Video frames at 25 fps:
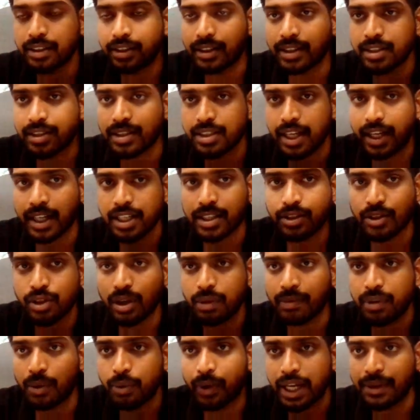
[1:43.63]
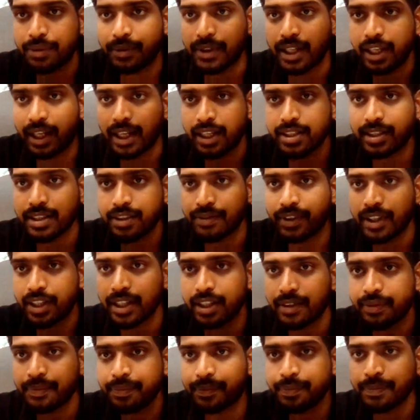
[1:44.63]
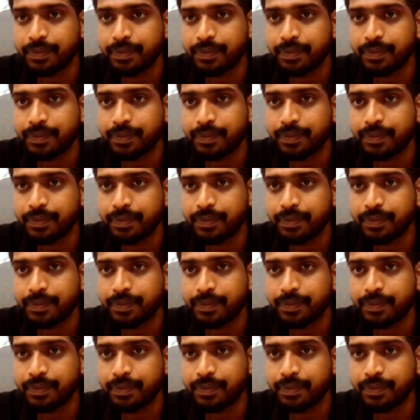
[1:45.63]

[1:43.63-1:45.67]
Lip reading: This x comma y will lie somewhere here.